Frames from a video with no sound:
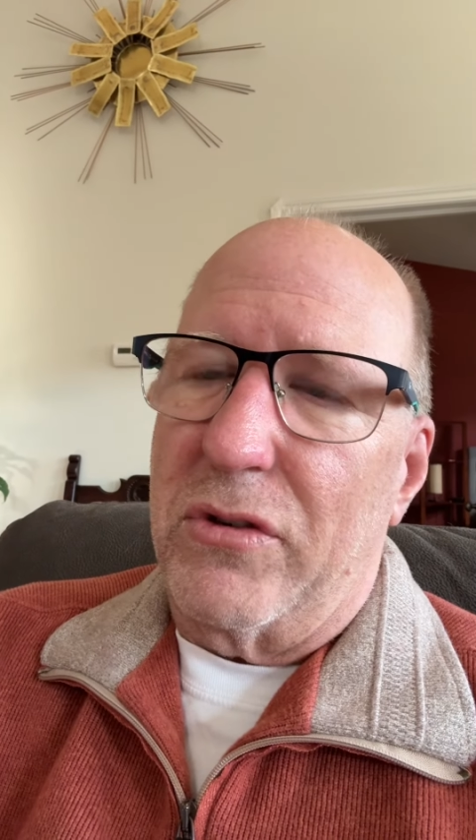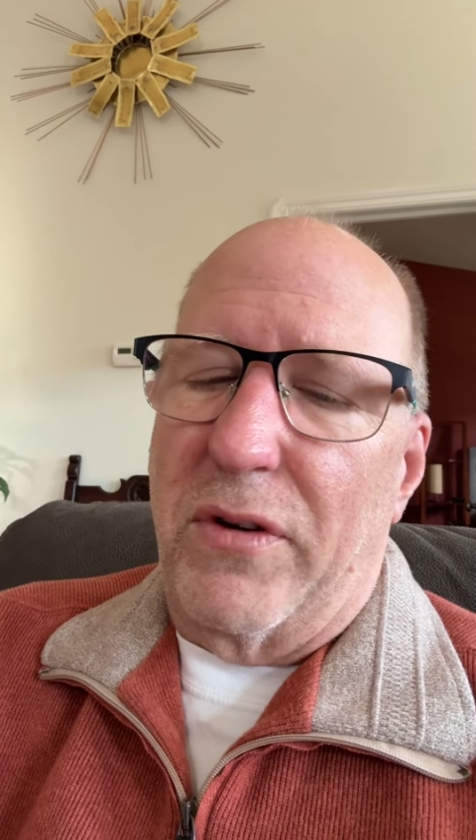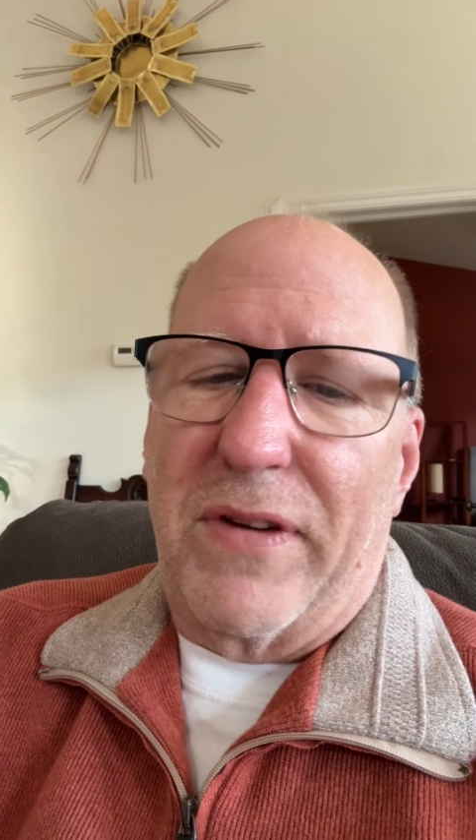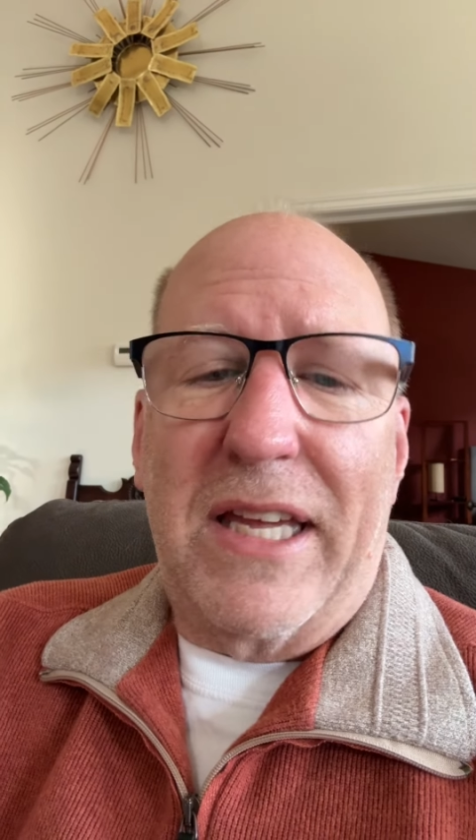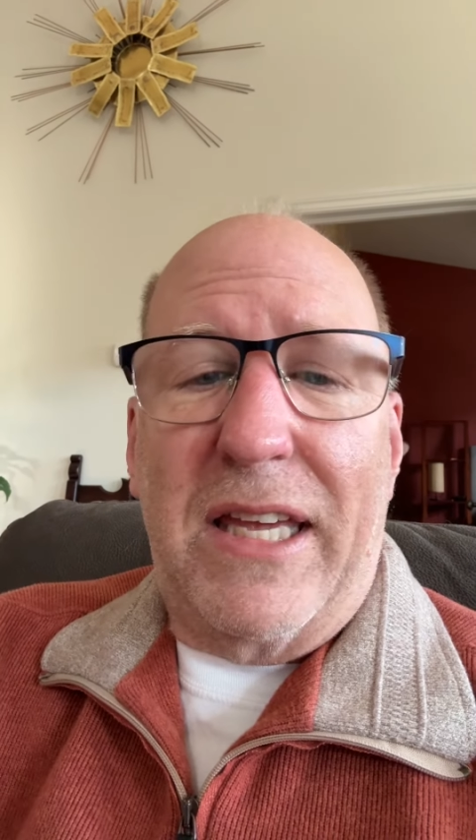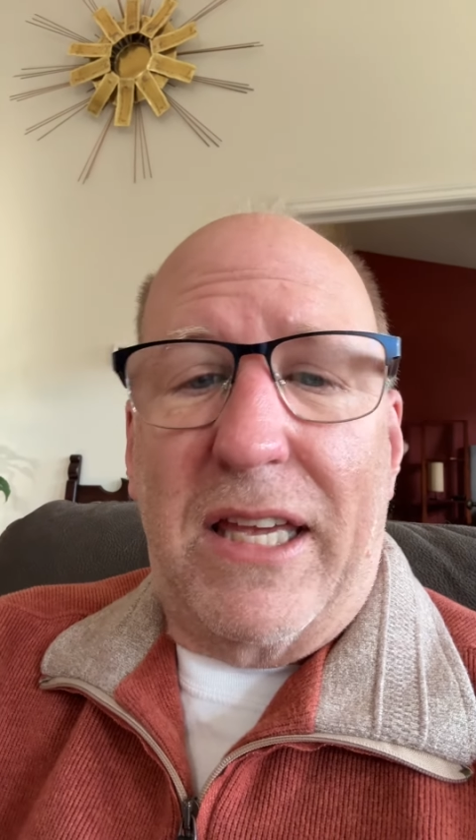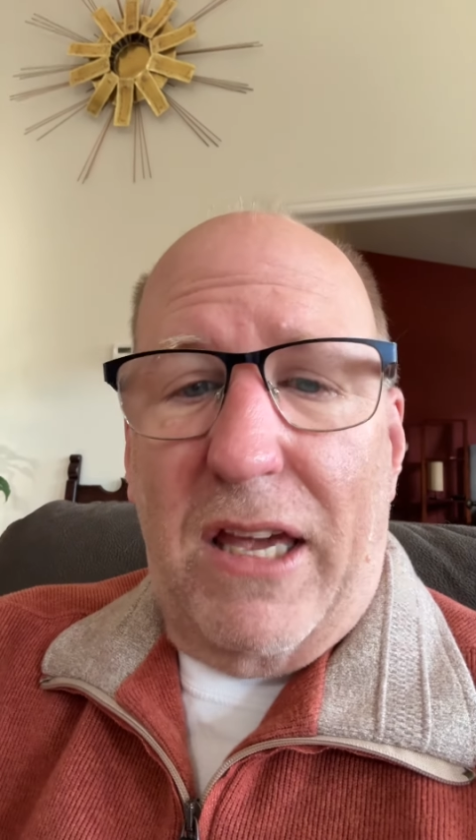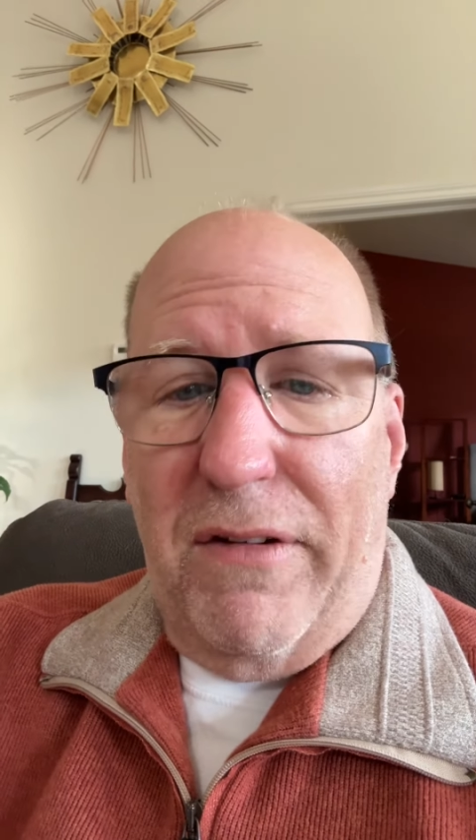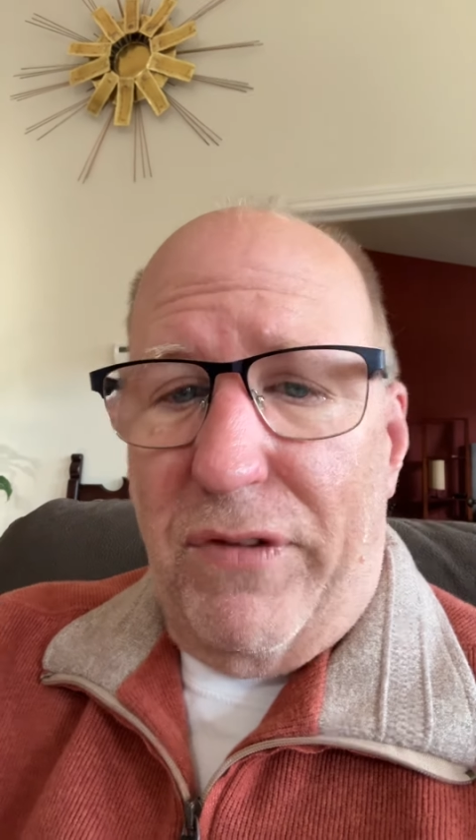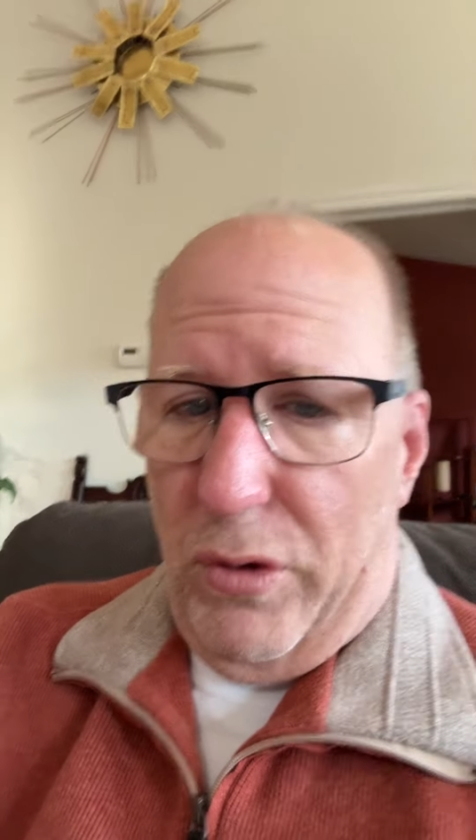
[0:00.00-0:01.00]
So if I
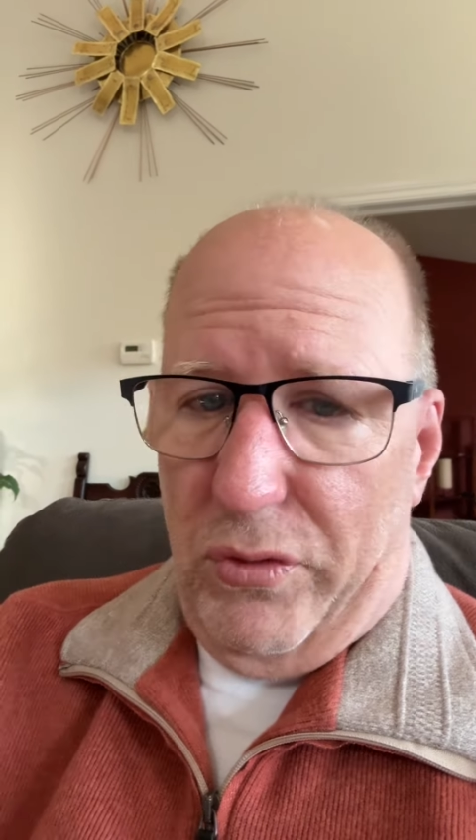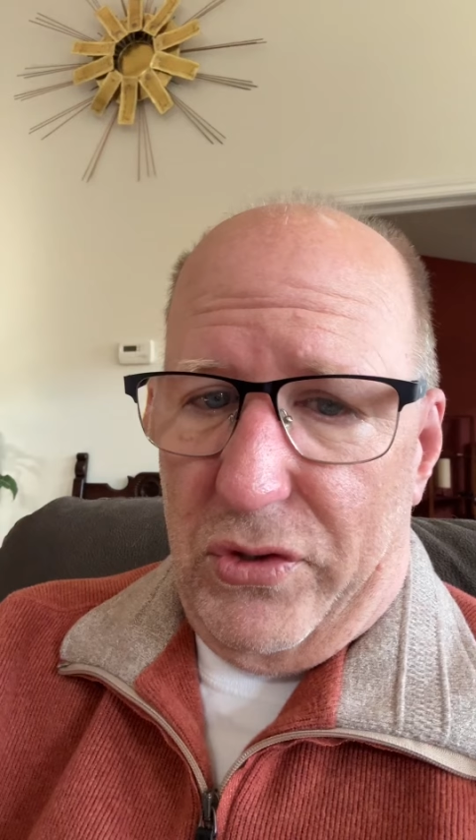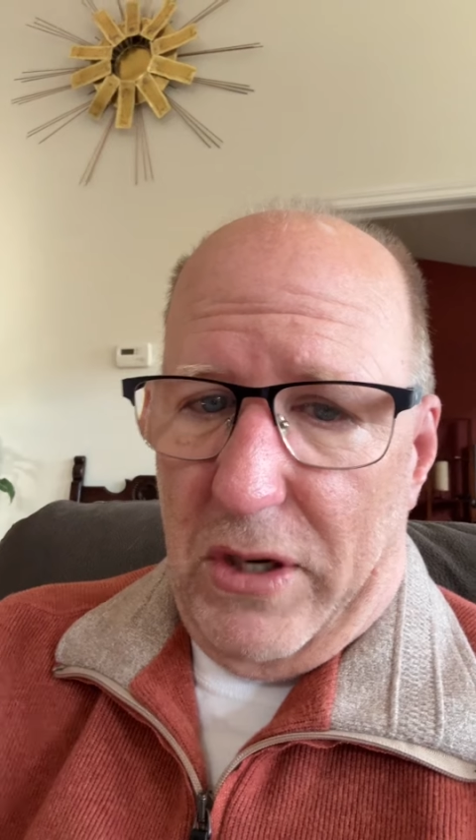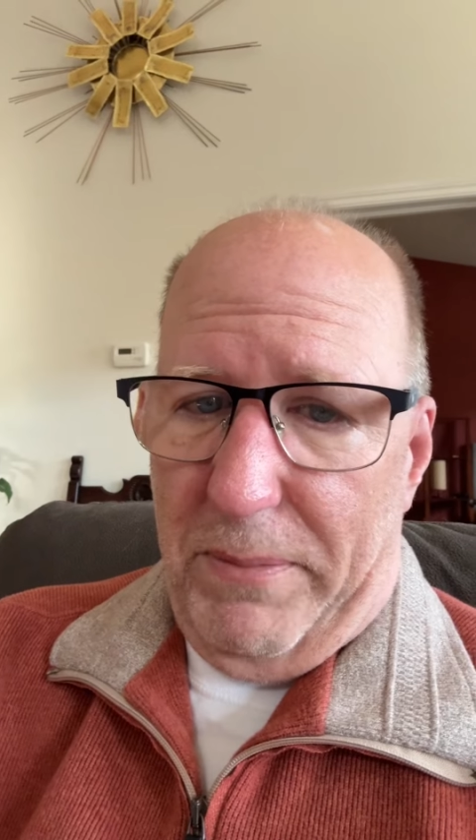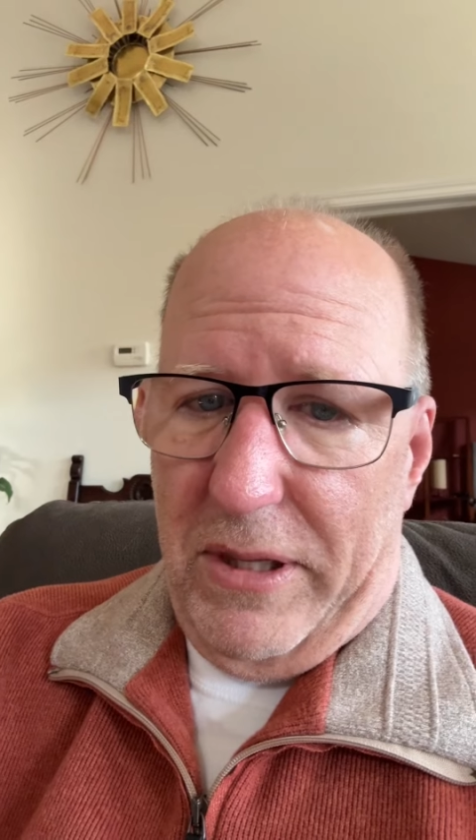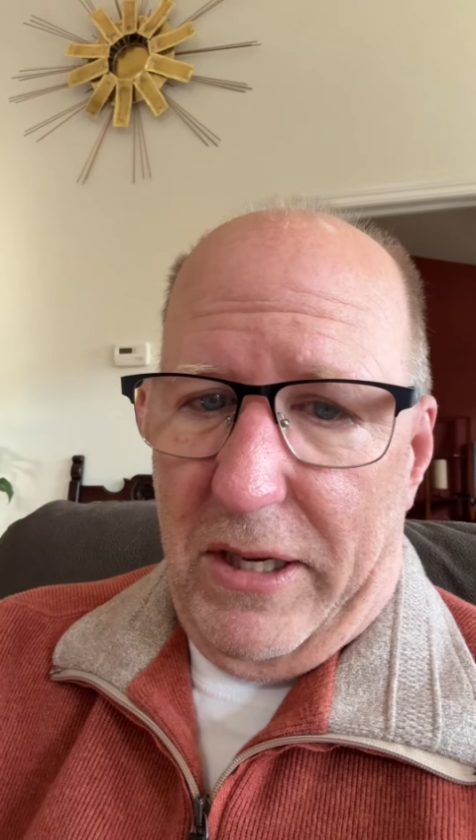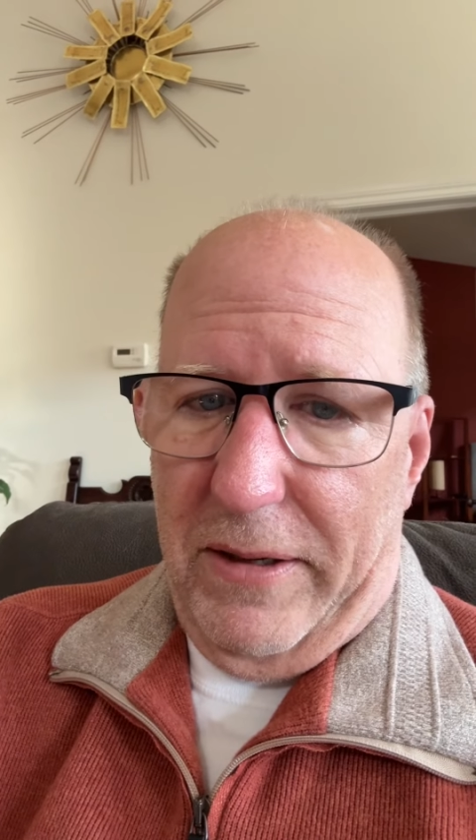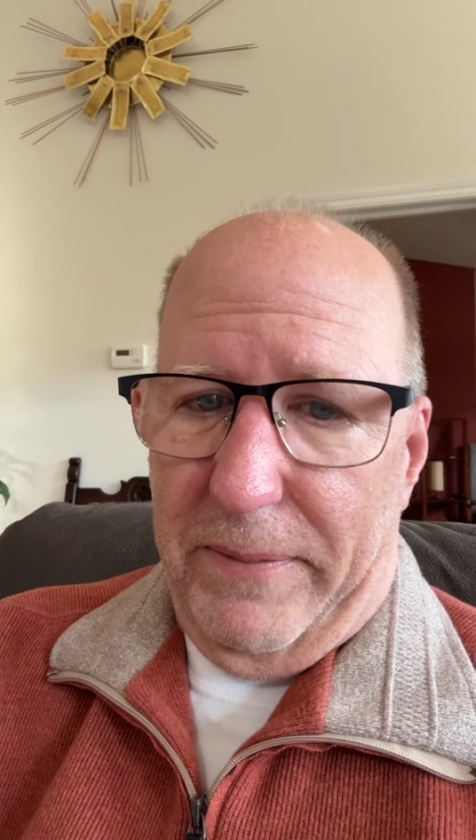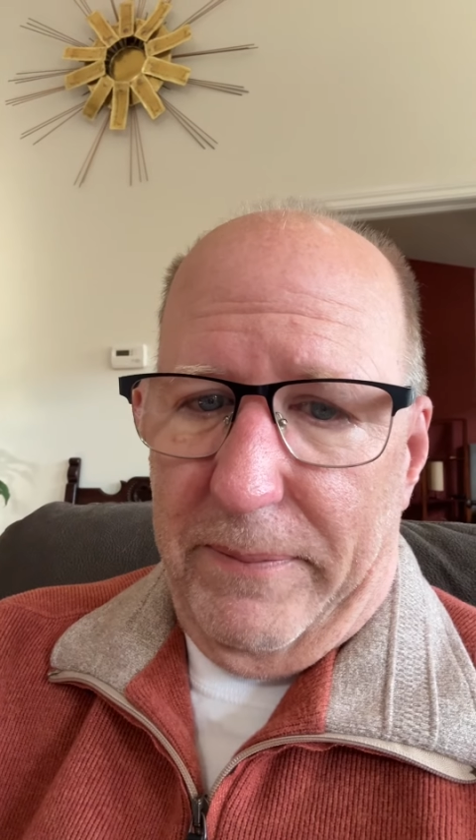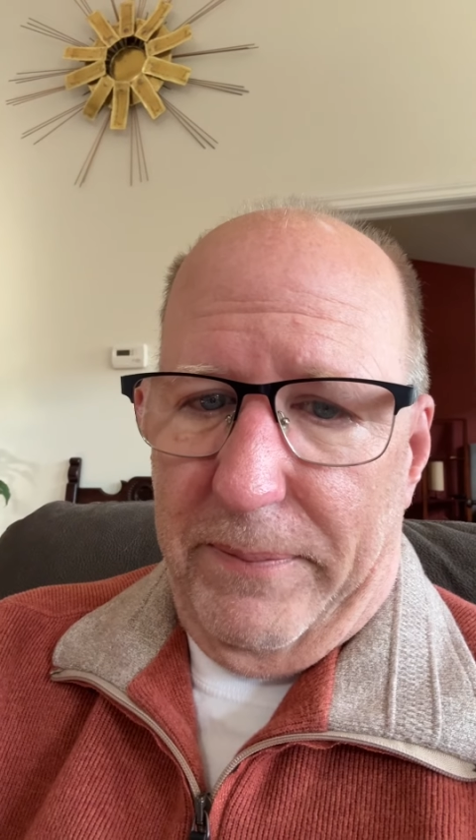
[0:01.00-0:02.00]
give you
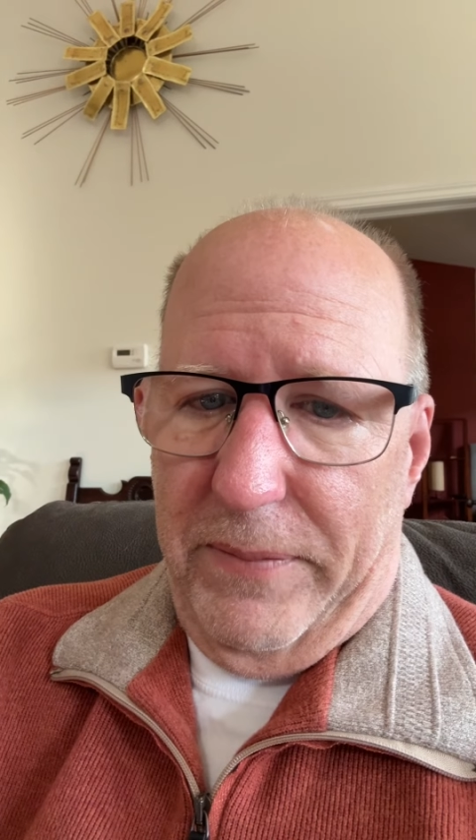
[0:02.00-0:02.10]
something,